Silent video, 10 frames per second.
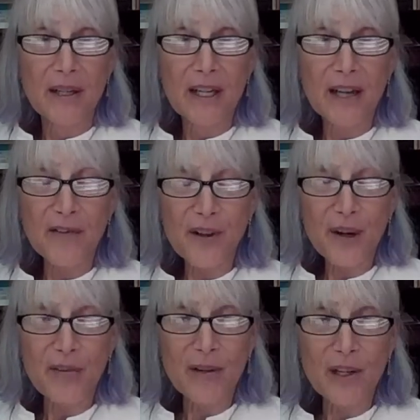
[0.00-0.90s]
If you
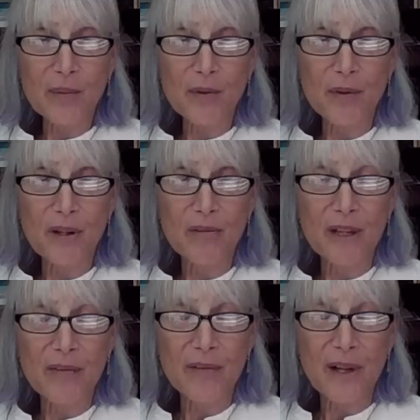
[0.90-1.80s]
have respiratory
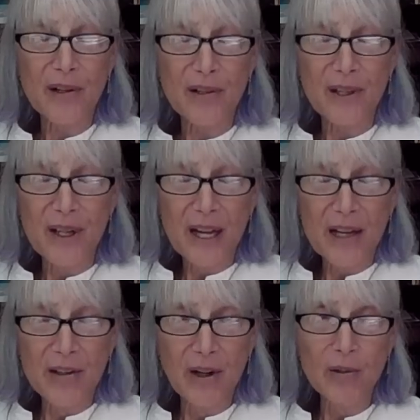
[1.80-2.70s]
reflux
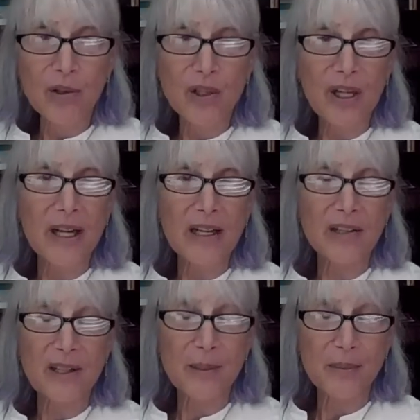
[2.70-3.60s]
and no GI
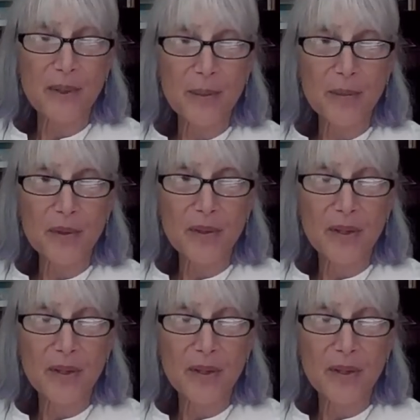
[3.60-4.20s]
symptoms,